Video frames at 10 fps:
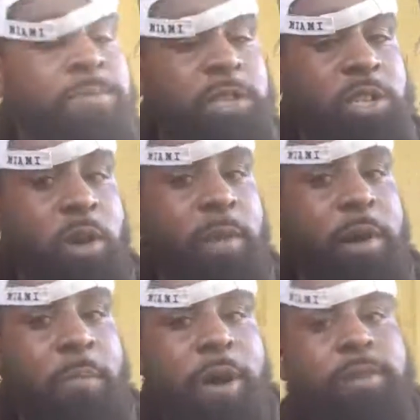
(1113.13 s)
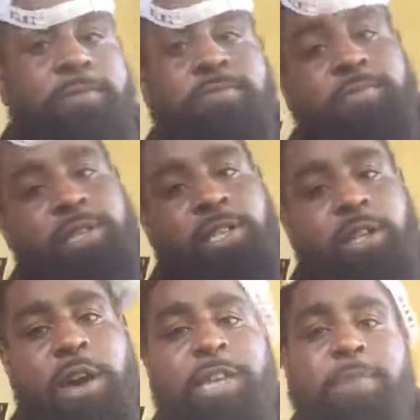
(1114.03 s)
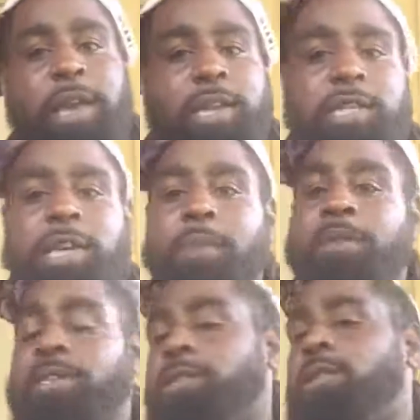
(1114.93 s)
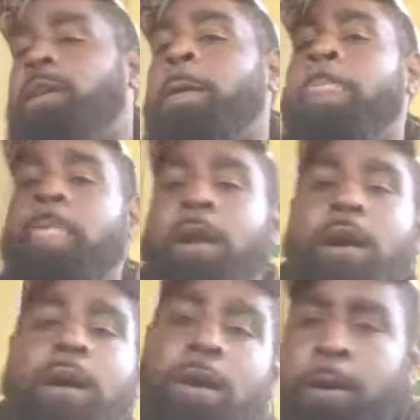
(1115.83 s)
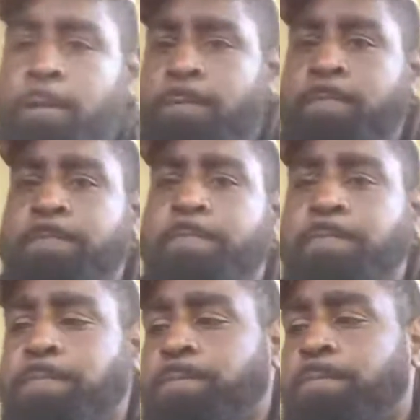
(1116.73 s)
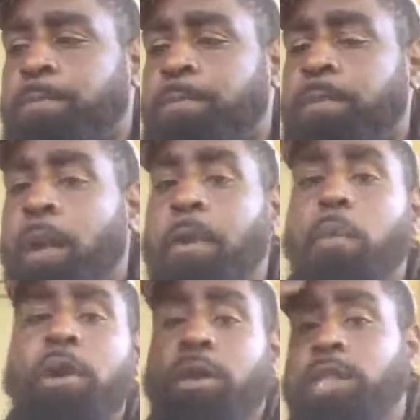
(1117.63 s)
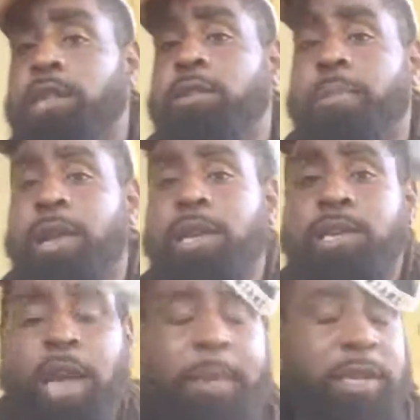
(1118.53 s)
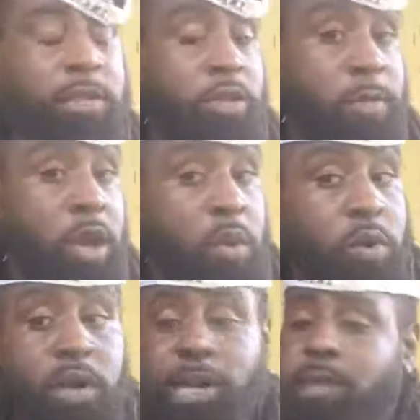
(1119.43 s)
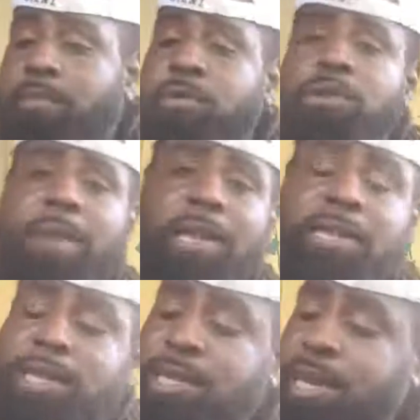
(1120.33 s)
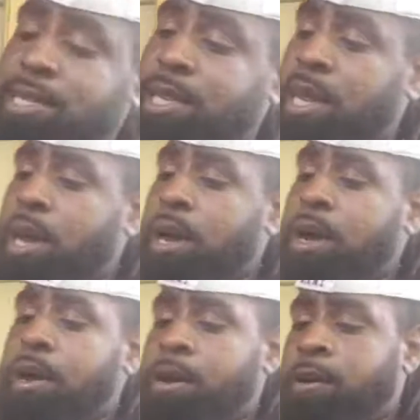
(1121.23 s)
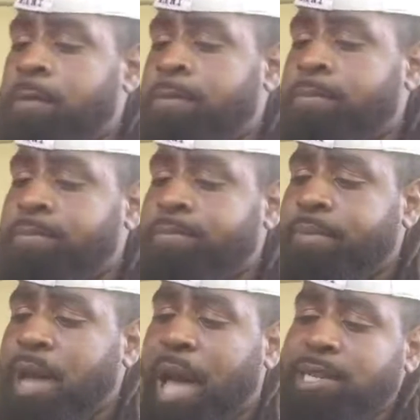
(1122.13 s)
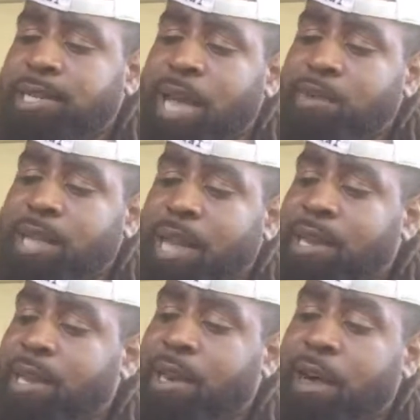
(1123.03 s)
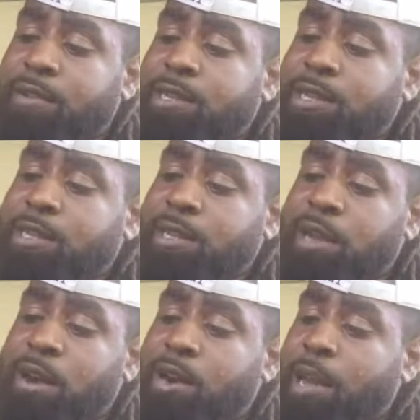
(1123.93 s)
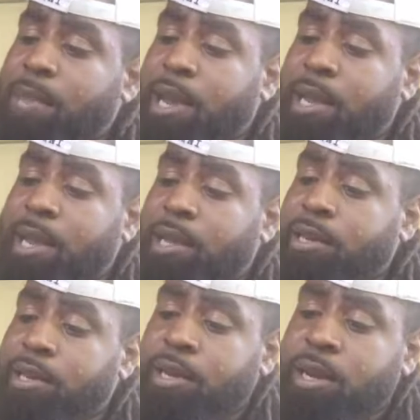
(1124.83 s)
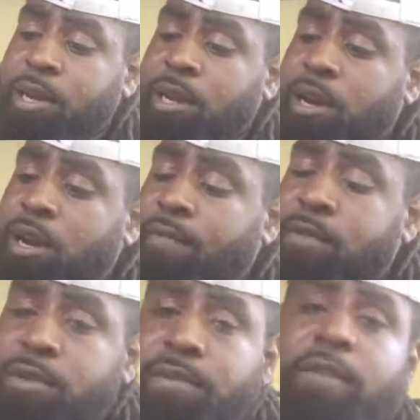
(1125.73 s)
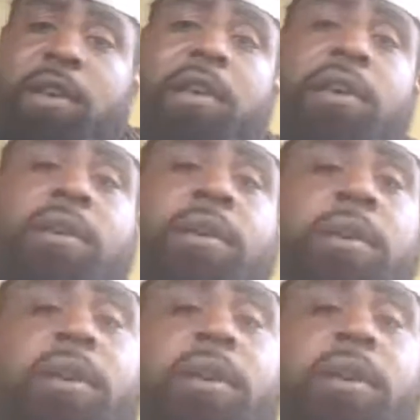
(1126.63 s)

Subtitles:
You show up, Monk. Get your ass back in these comments. But we gonna take the Pelicans. We're gonna take the Bulls minus the 6. I just like what they did in the offseason. The longer they play together, Vucevic,